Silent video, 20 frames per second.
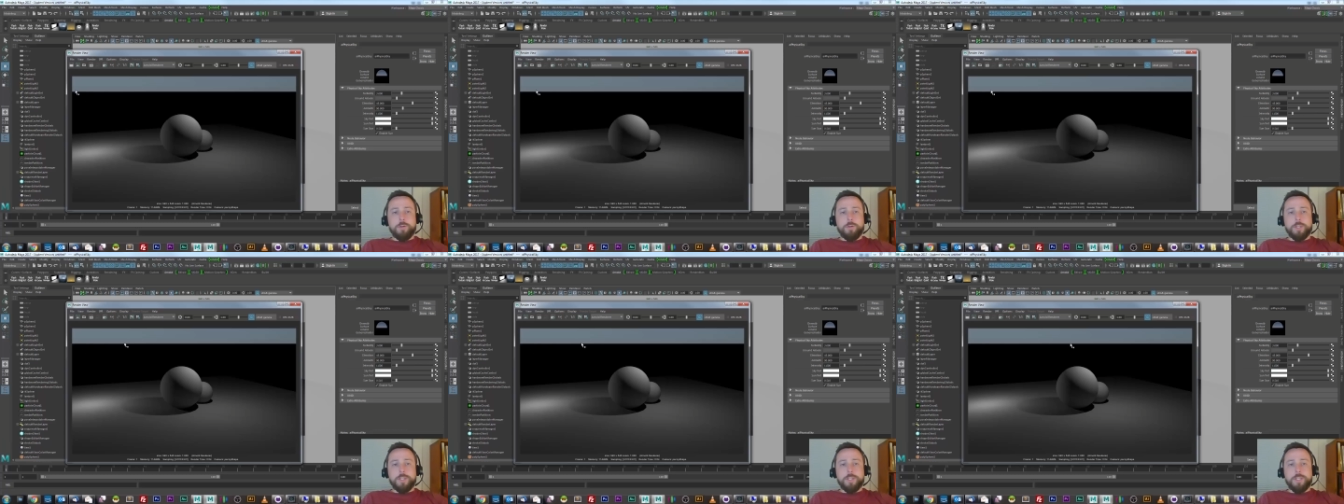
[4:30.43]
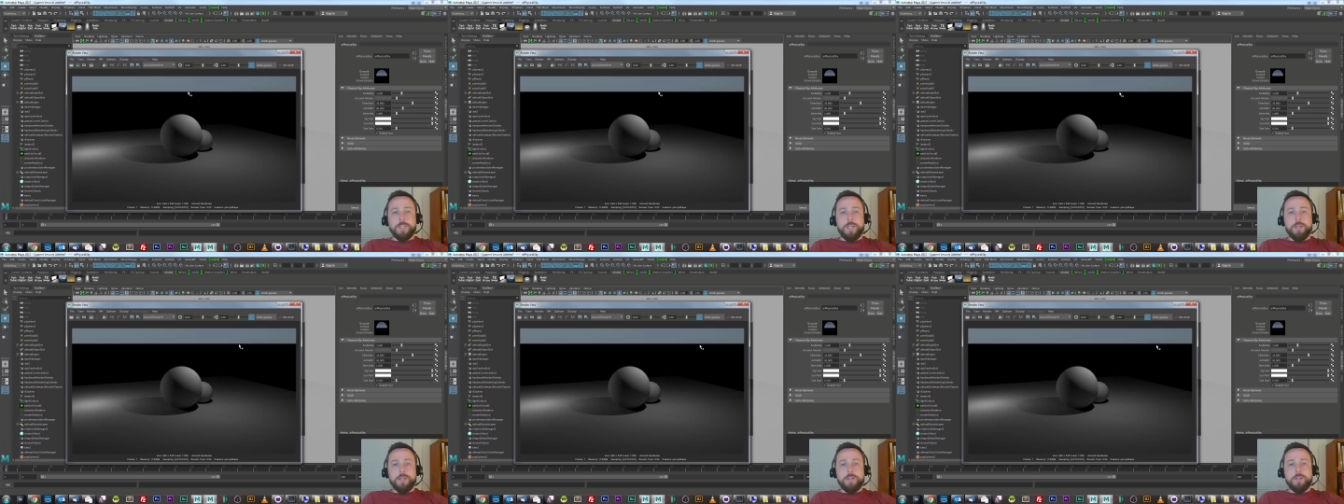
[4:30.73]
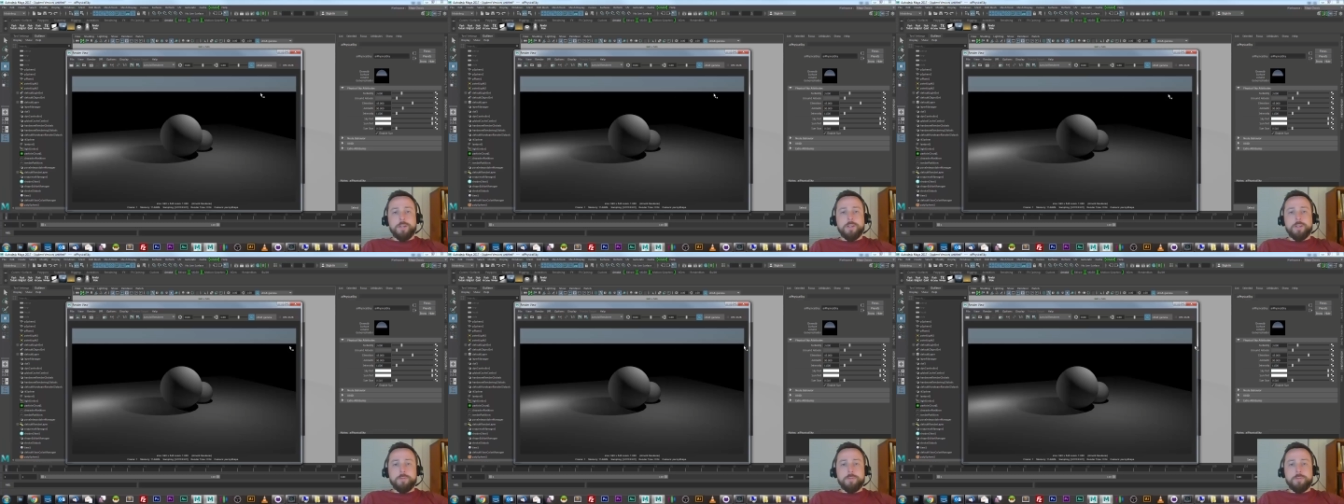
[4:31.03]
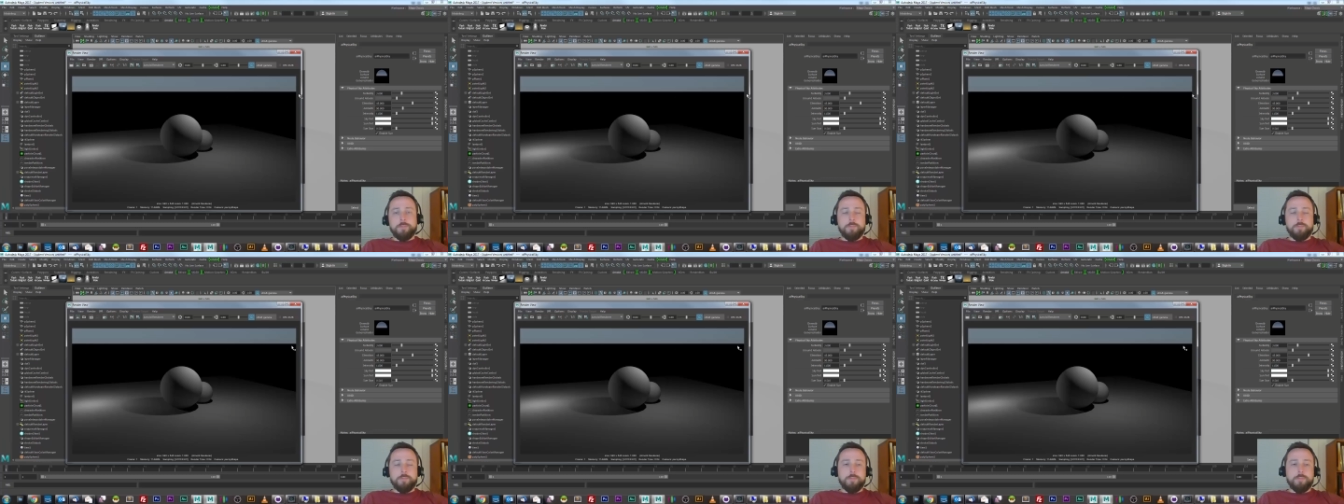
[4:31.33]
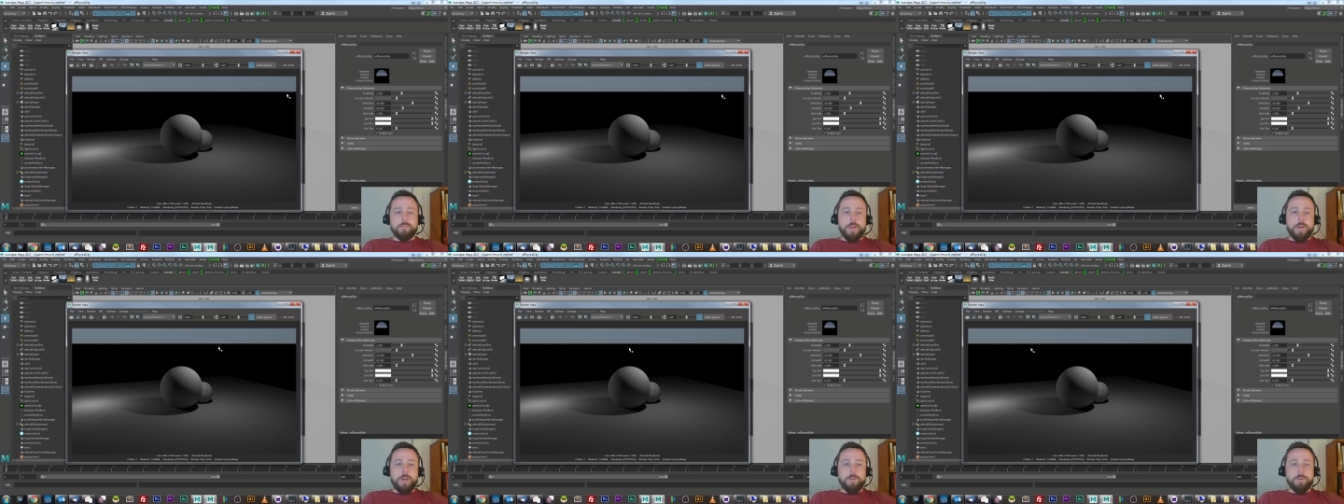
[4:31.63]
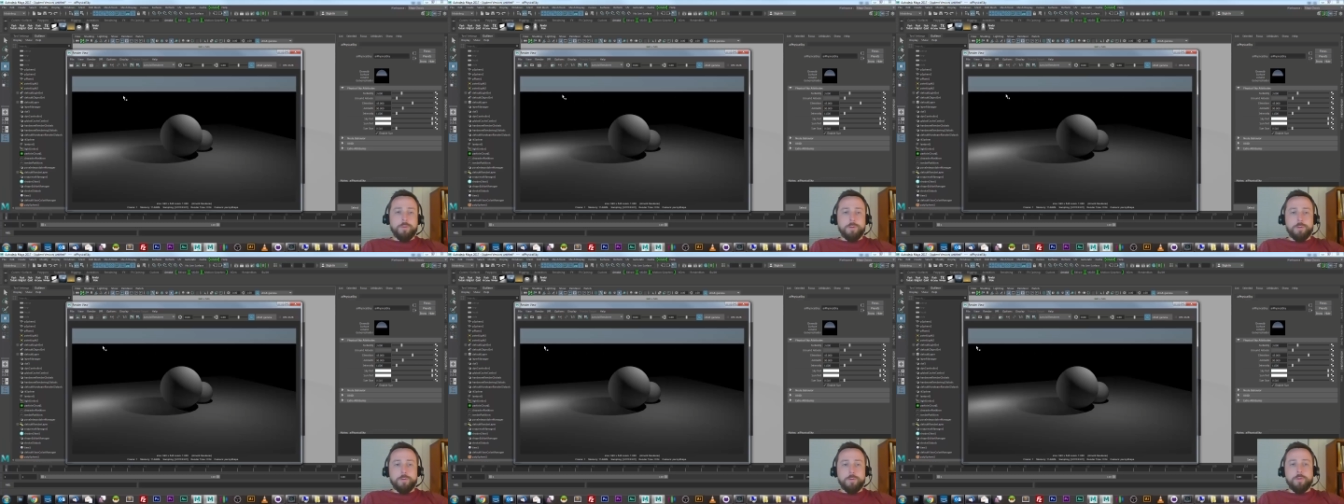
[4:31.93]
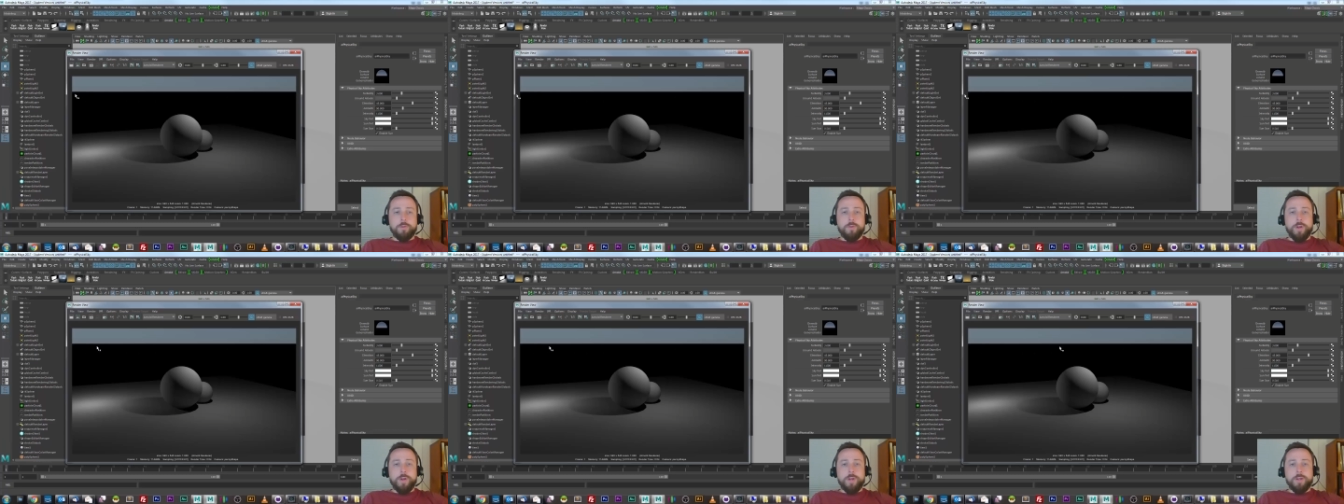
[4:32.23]
don't extend out to
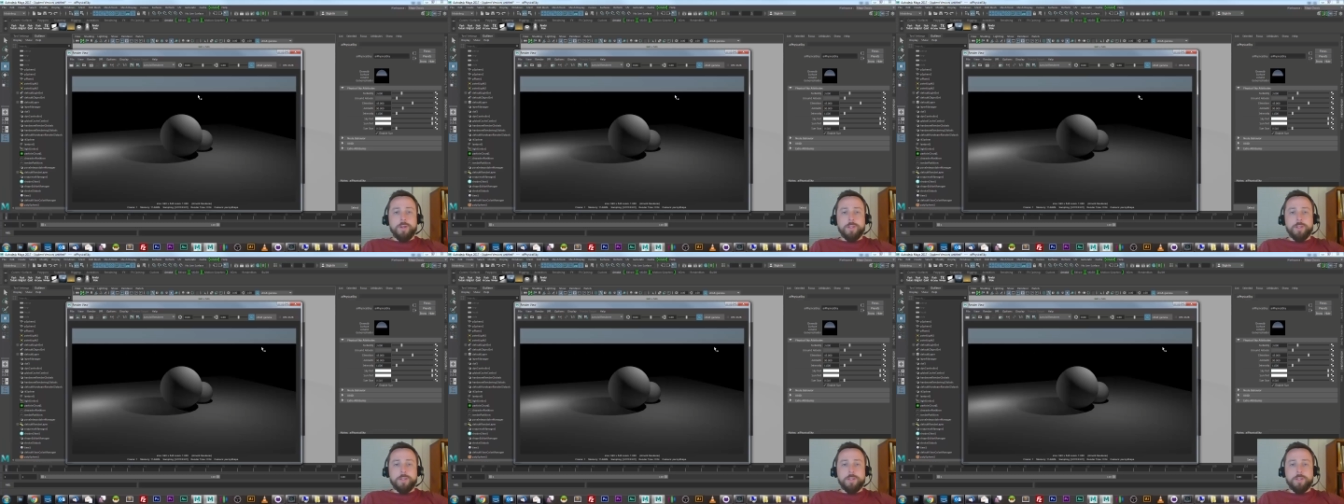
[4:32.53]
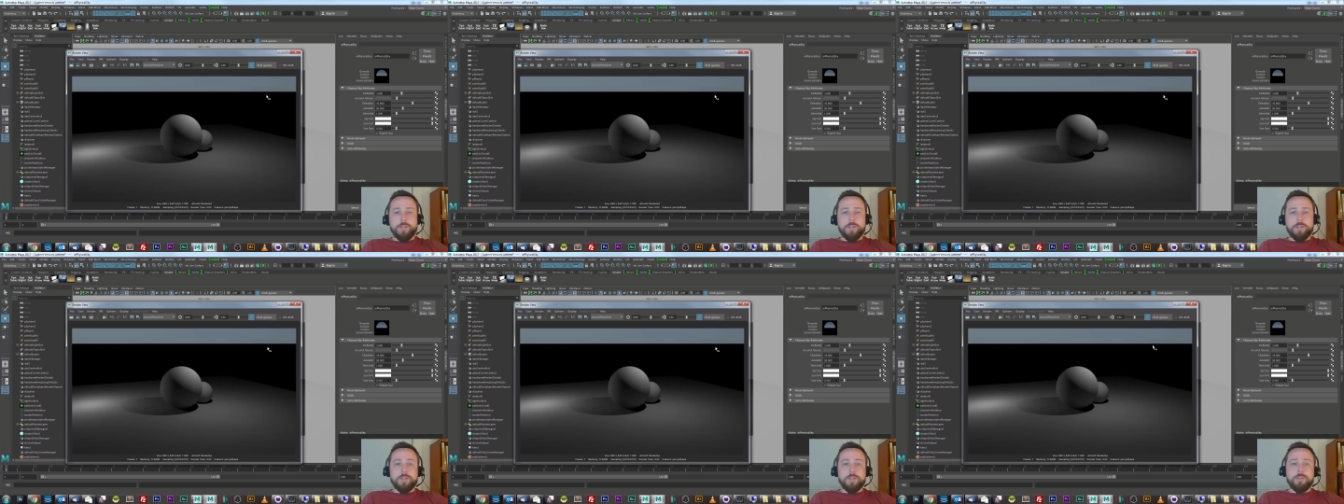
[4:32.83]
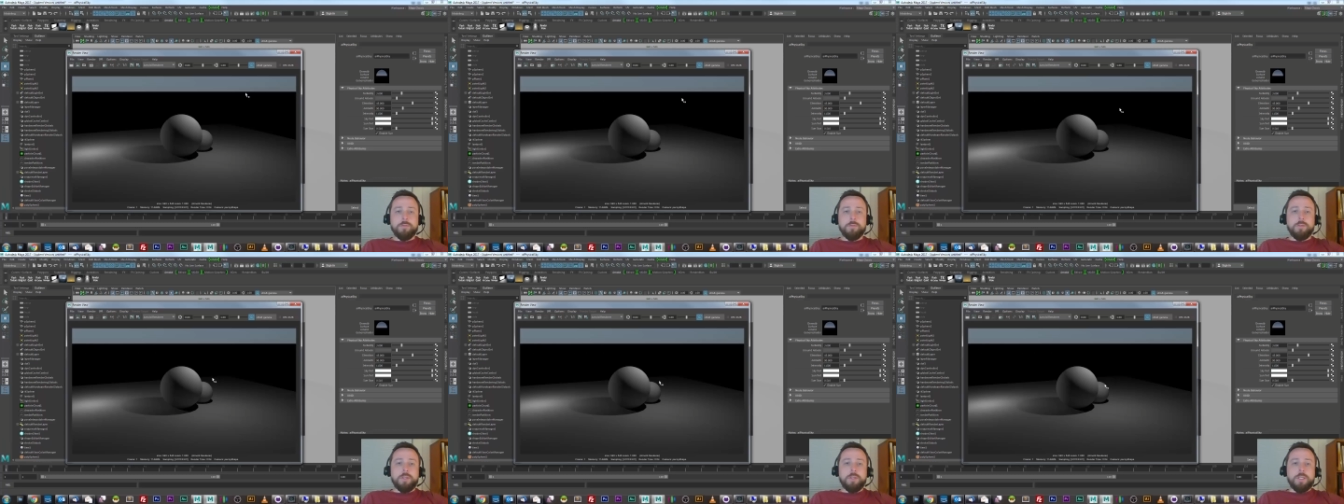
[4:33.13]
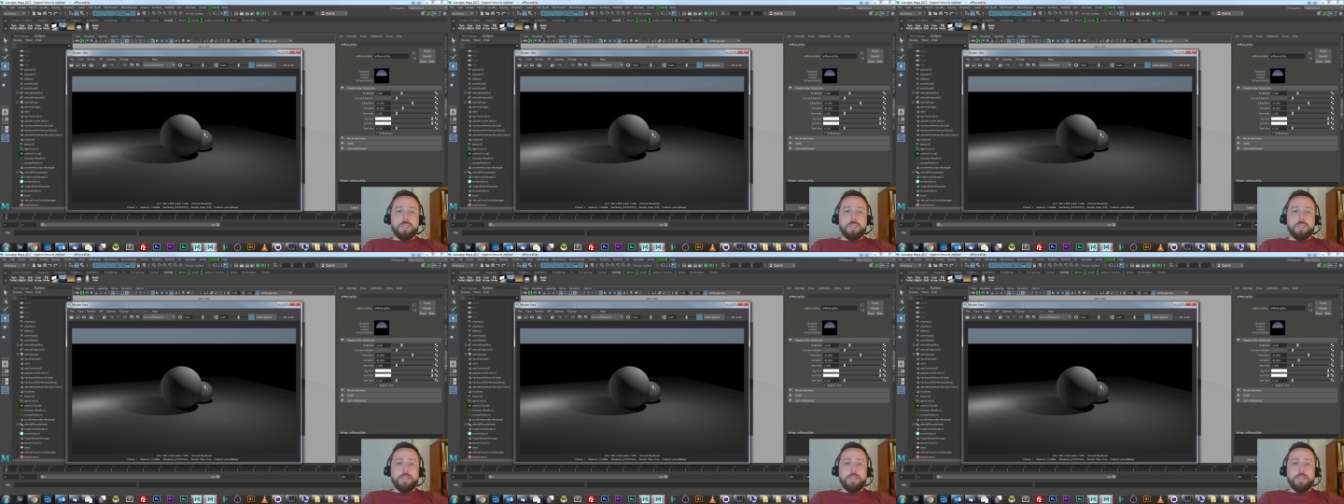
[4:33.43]
a great distance,